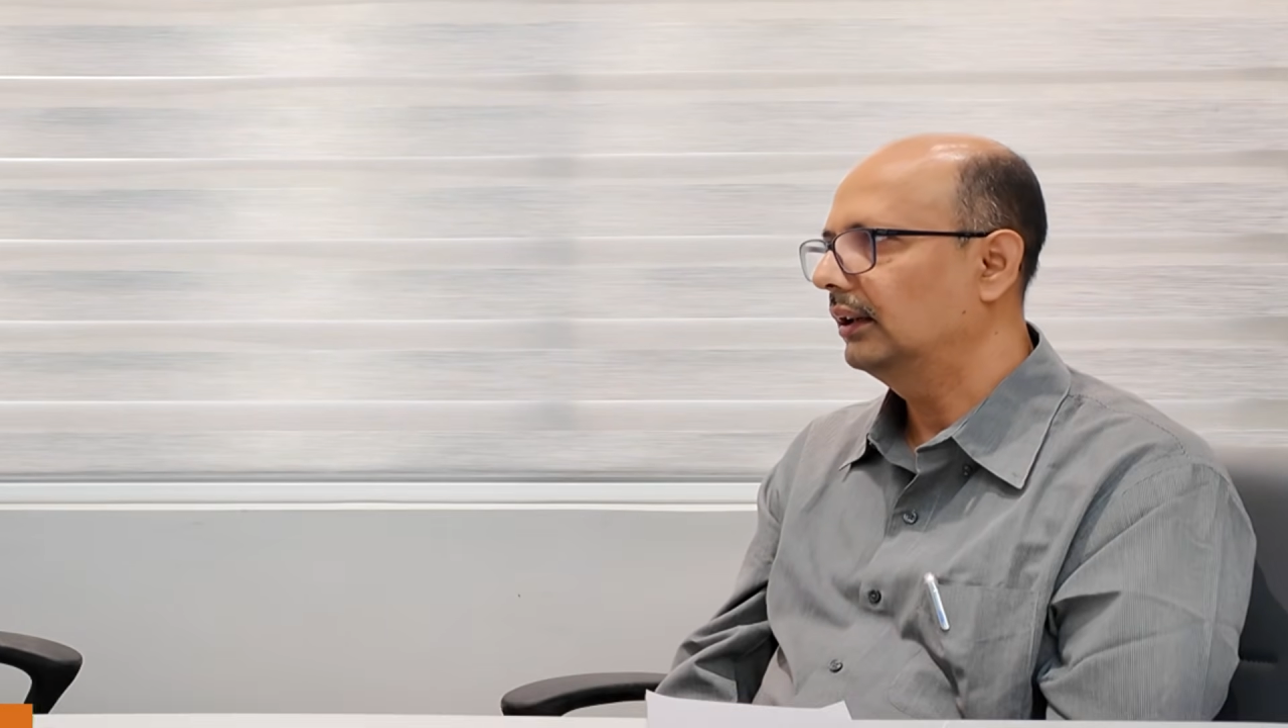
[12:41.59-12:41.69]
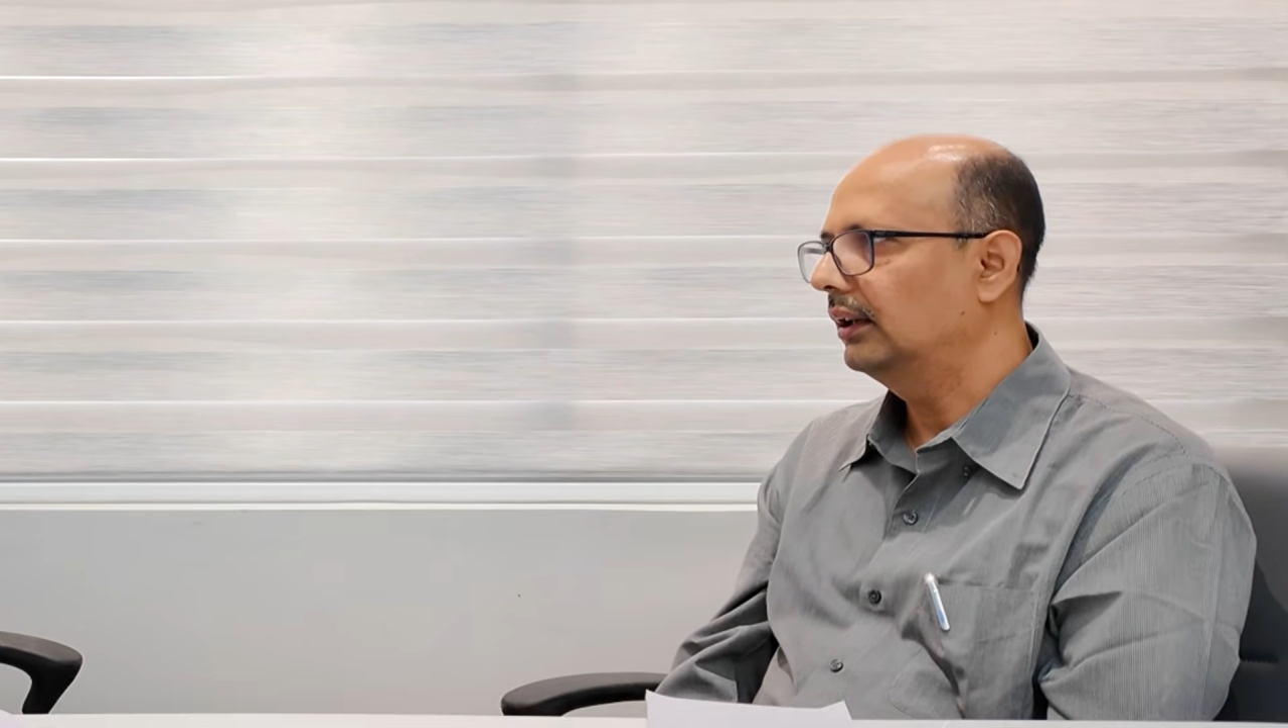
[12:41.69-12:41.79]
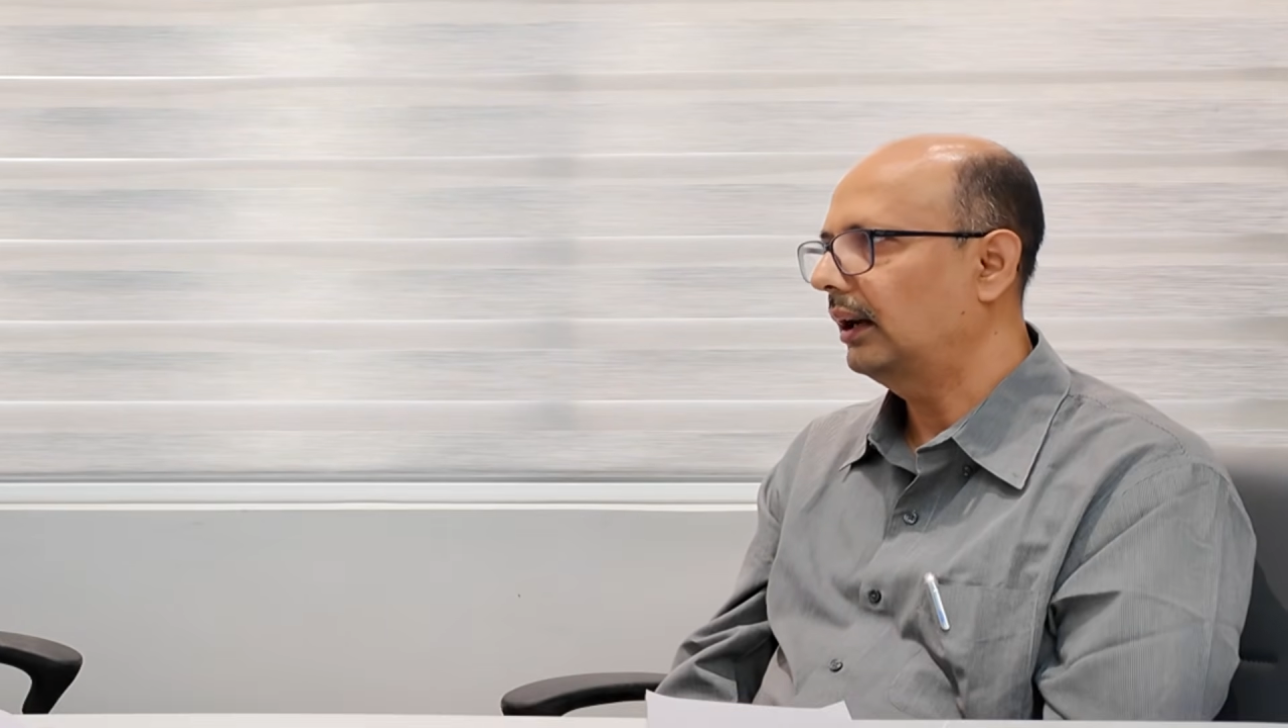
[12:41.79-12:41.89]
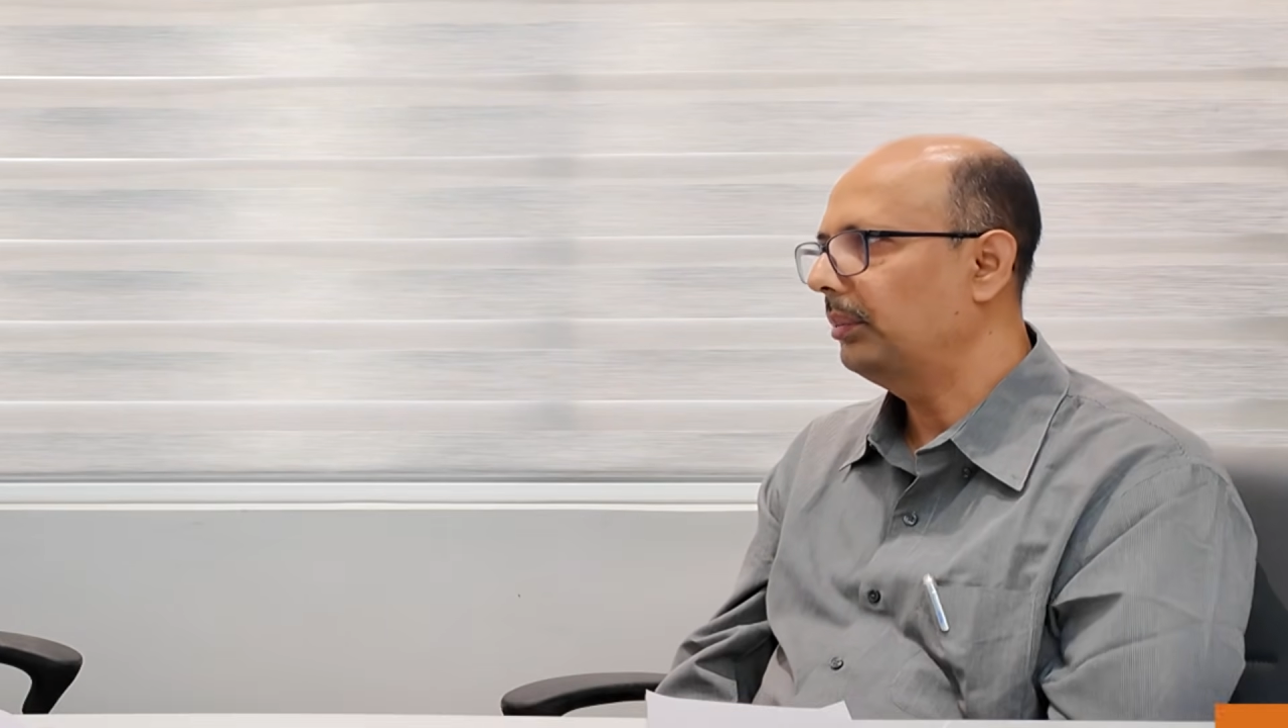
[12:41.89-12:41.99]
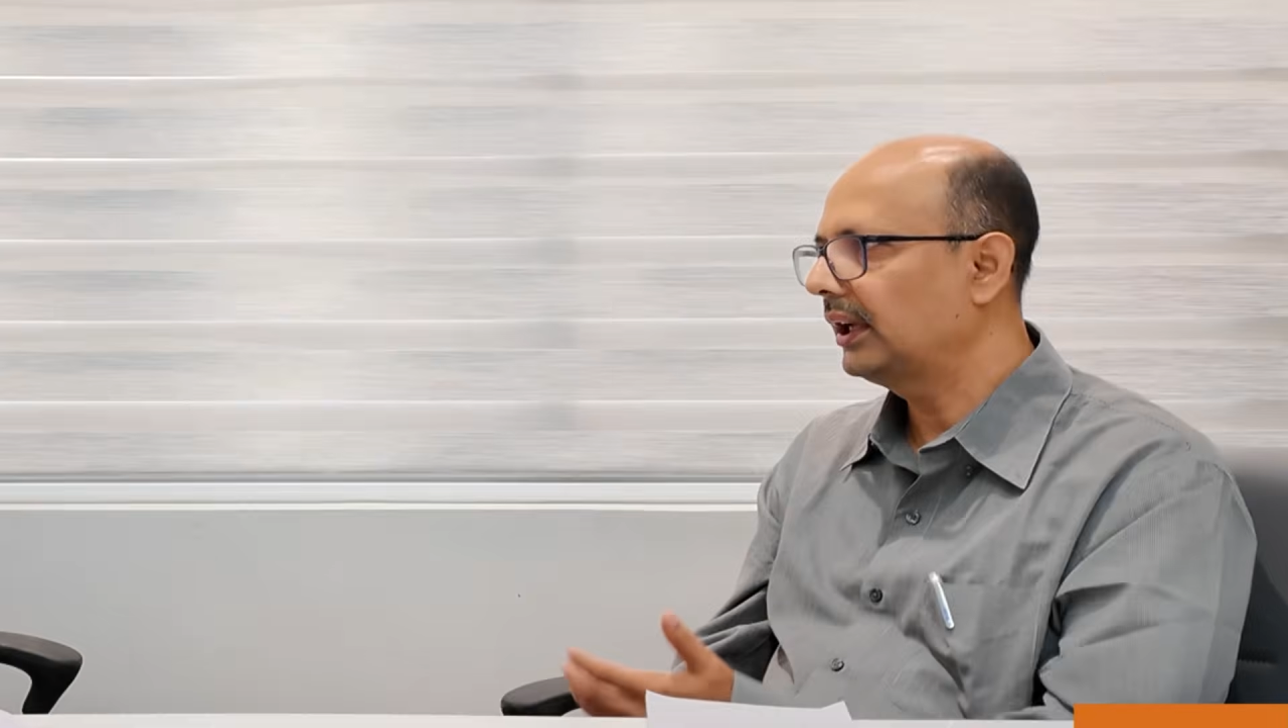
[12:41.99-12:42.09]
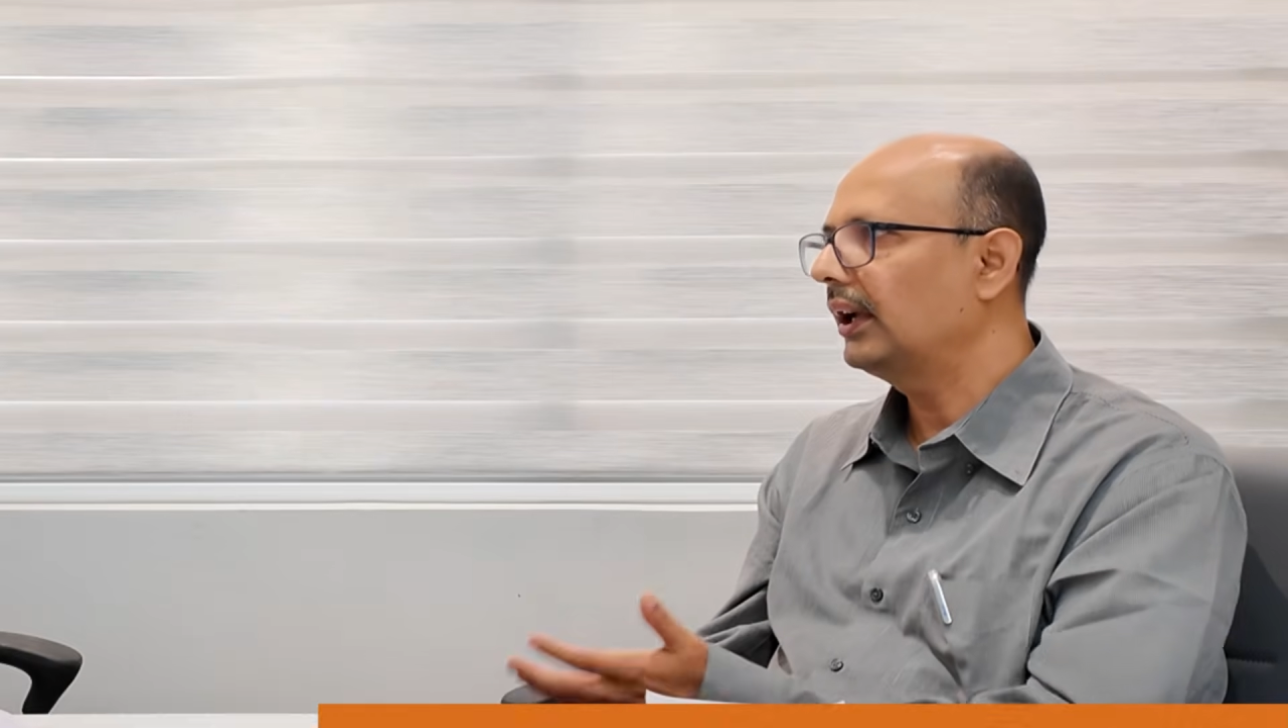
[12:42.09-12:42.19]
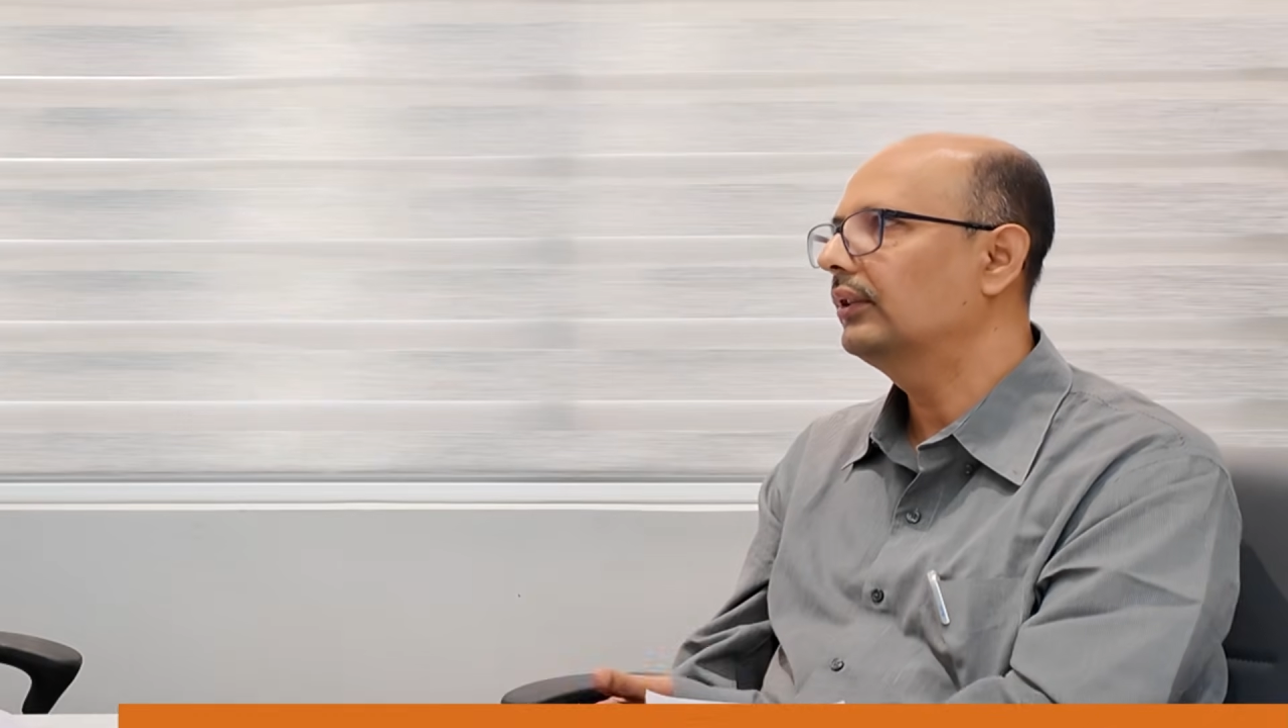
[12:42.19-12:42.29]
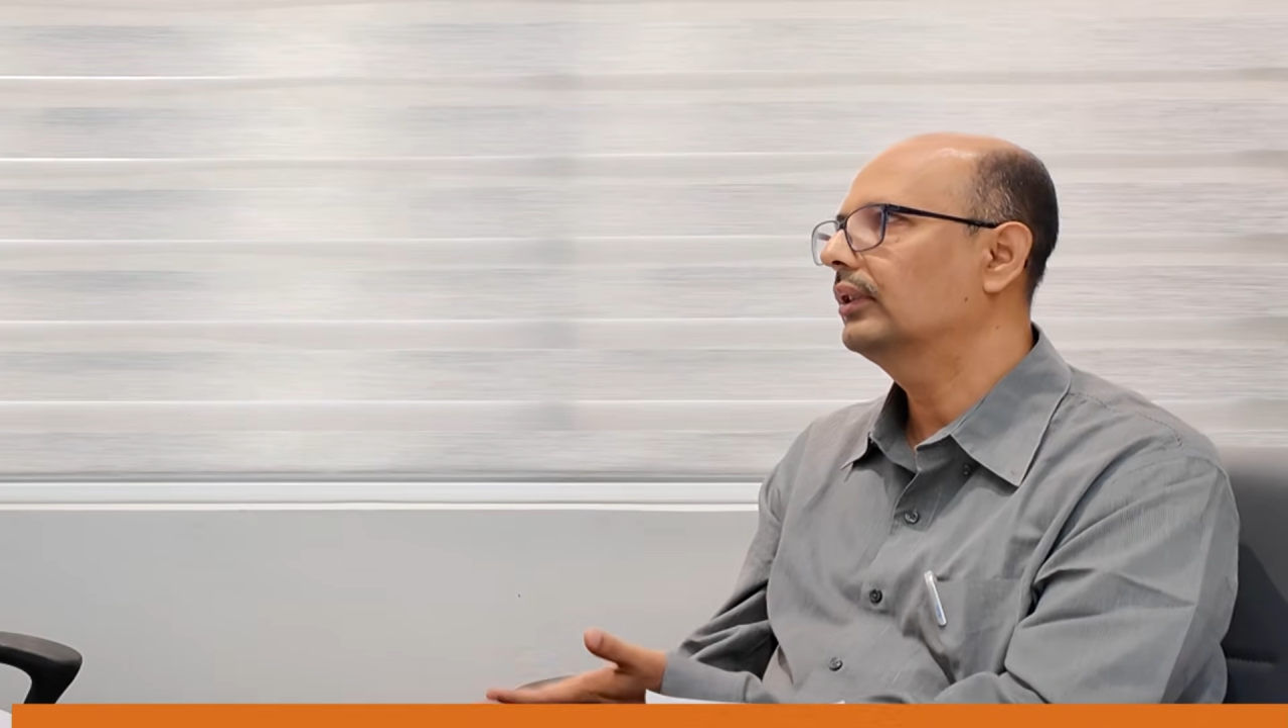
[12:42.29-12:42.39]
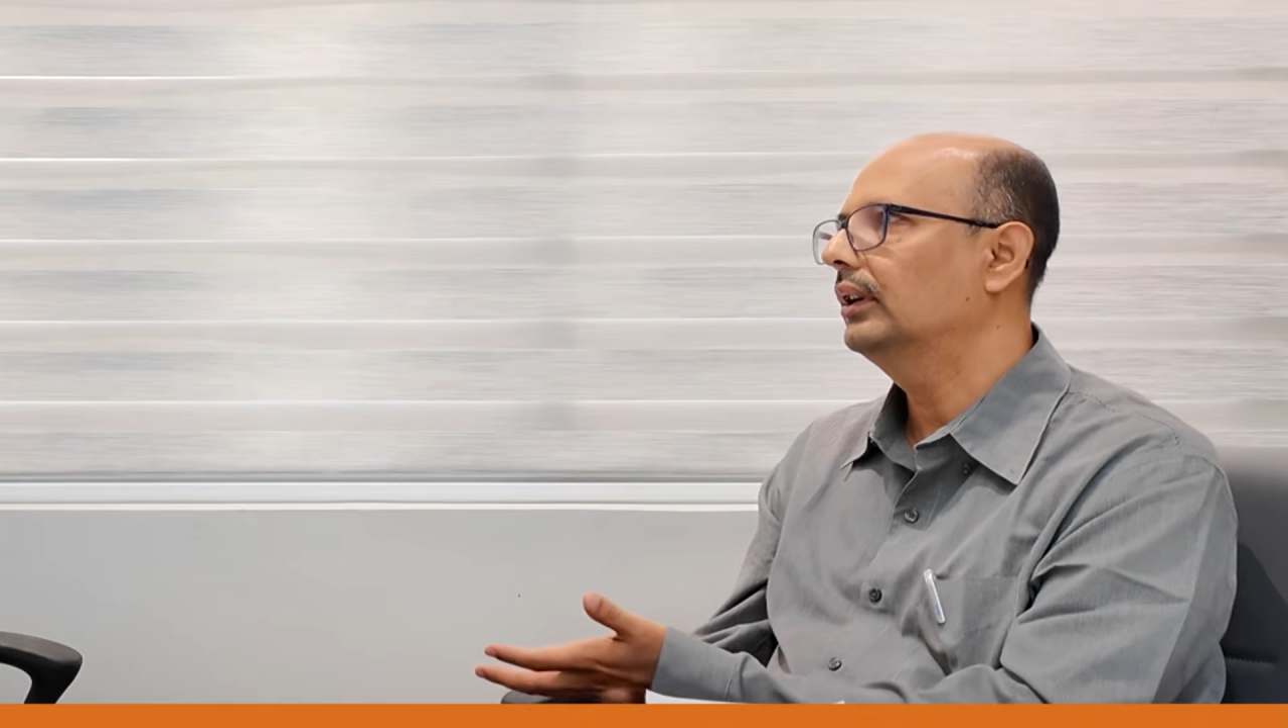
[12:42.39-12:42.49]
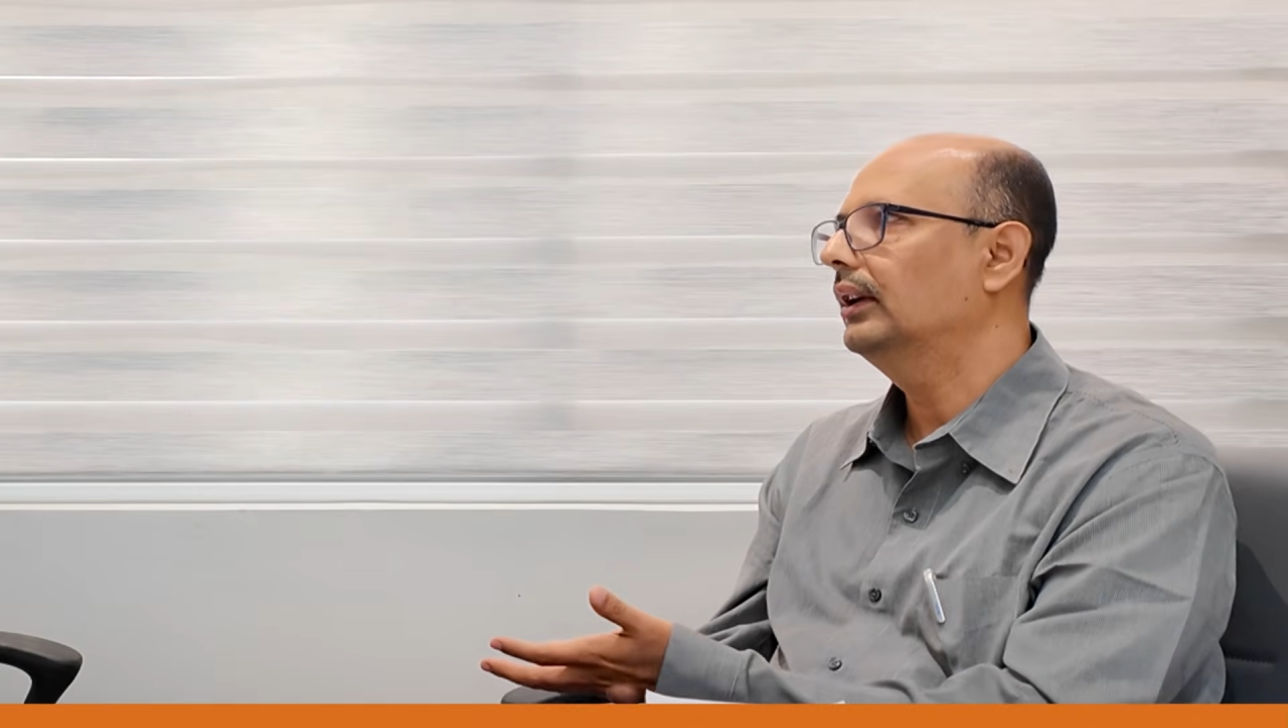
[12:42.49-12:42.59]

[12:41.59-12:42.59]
application